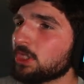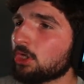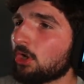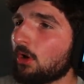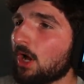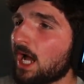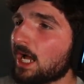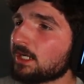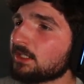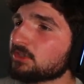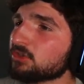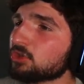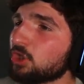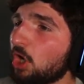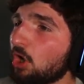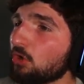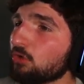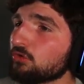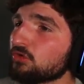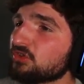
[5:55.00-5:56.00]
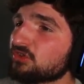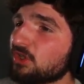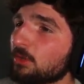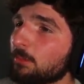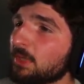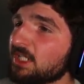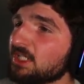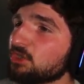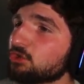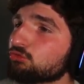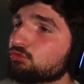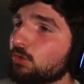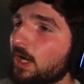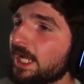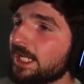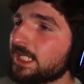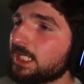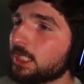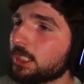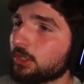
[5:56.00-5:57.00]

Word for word: we know how this goes. Somebody's right